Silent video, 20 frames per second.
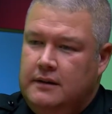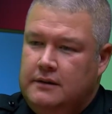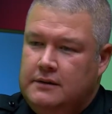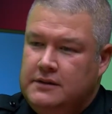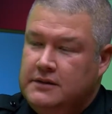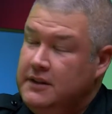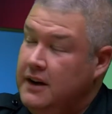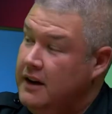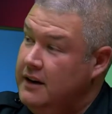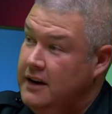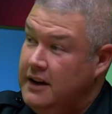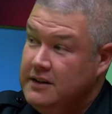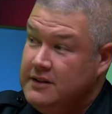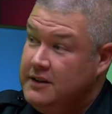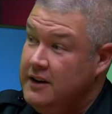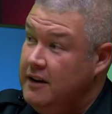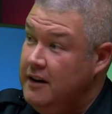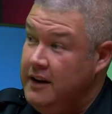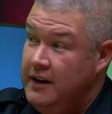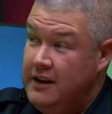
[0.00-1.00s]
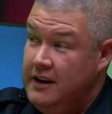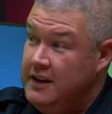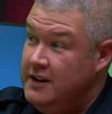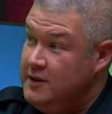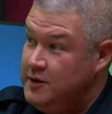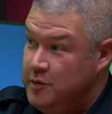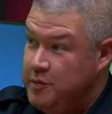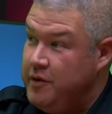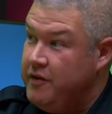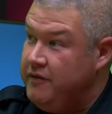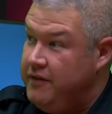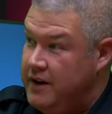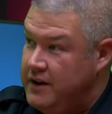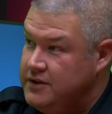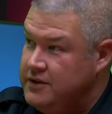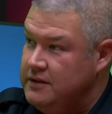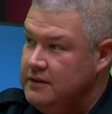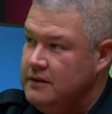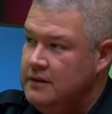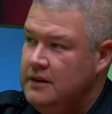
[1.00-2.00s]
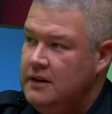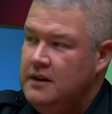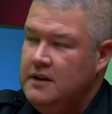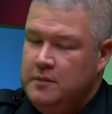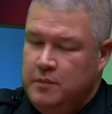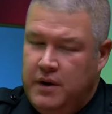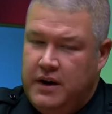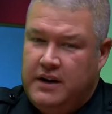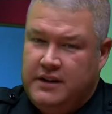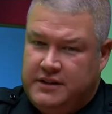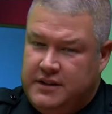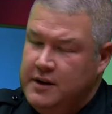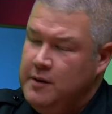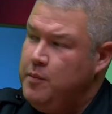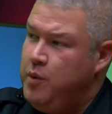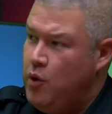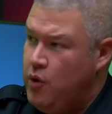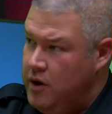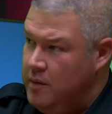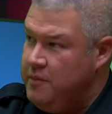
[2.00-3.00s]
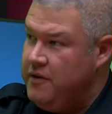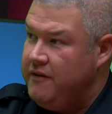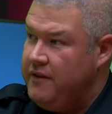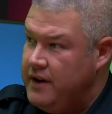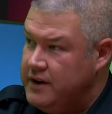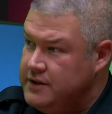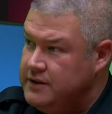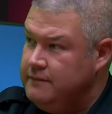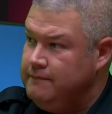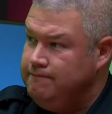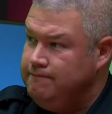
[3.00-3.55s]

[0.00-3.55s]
It's not necessarily an easy profession, but it's an important profession.